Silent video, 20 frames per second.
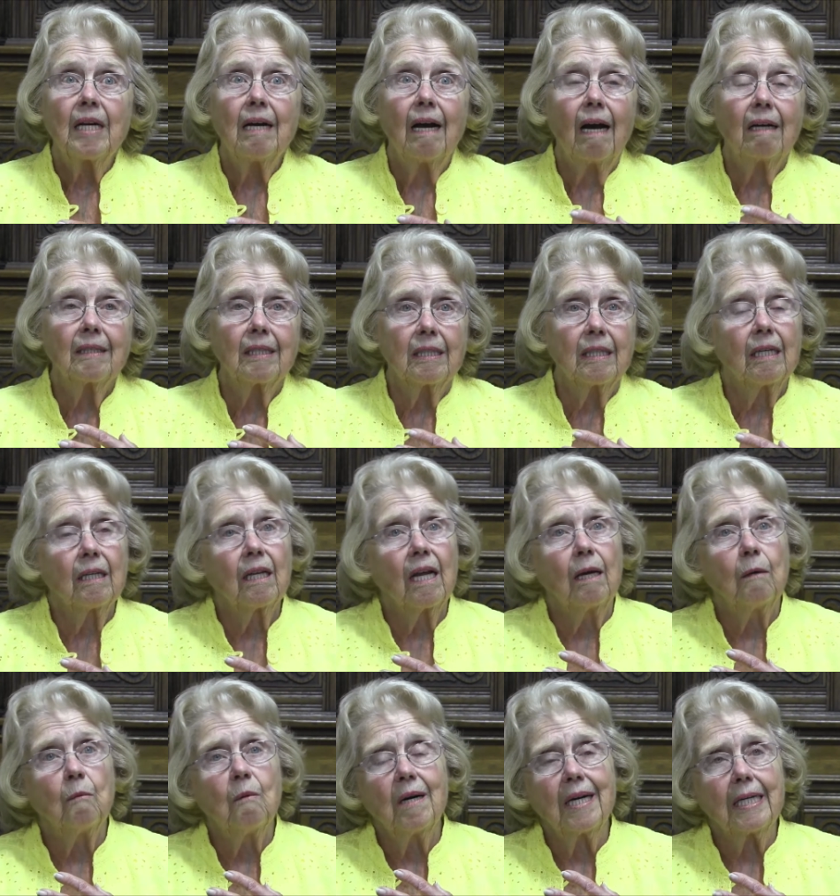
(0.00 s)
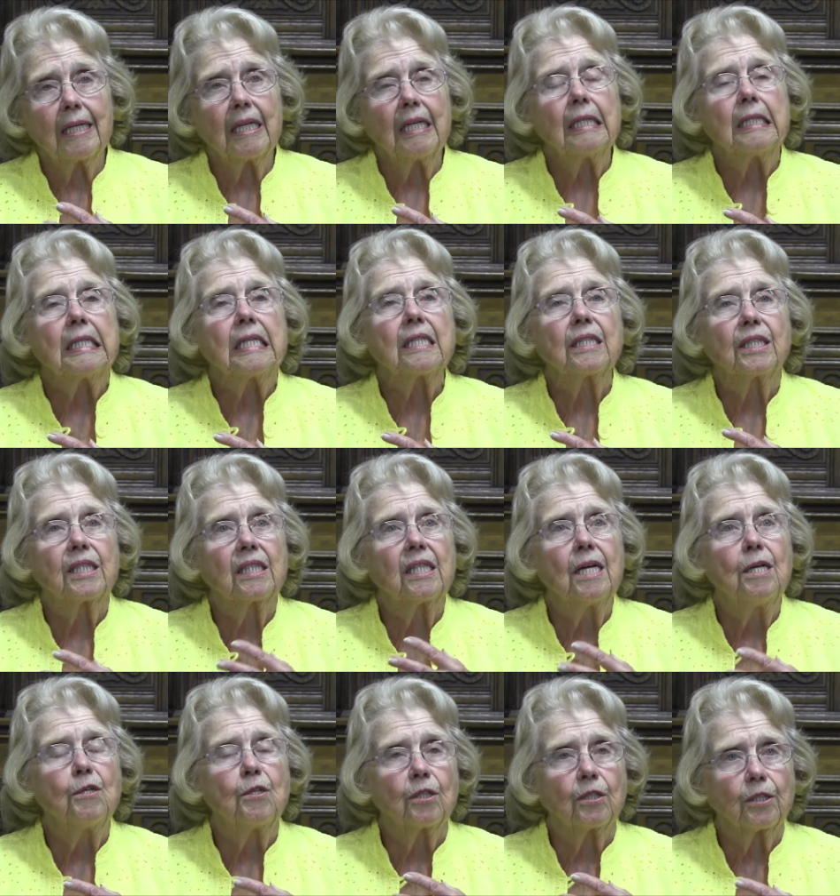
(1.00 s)
until I went into
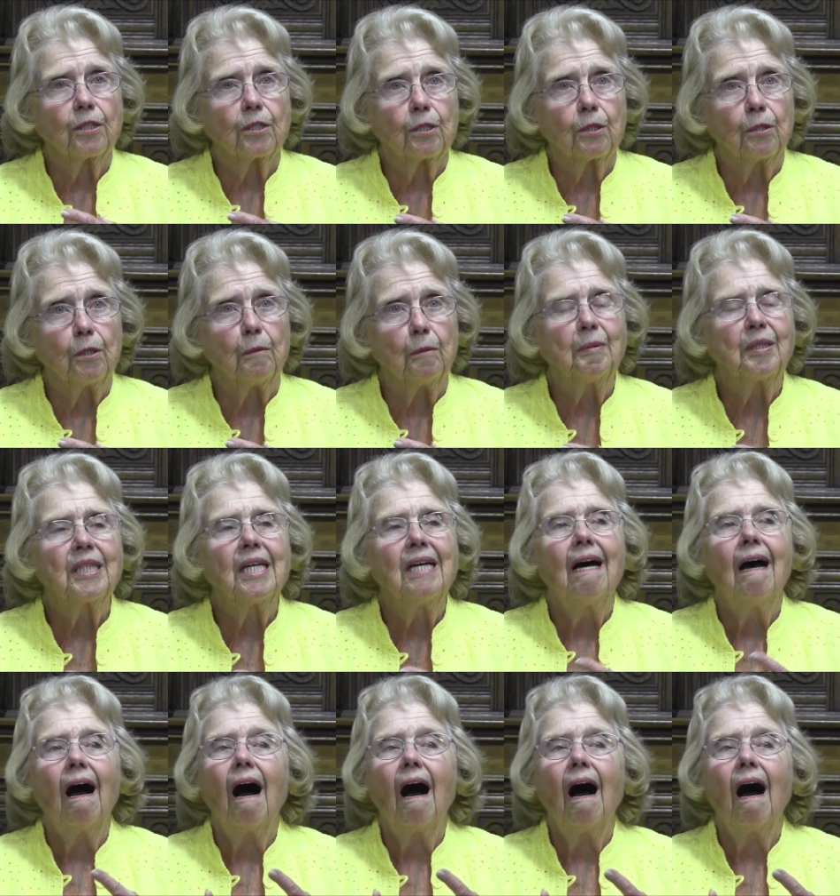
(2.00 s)
senior troops.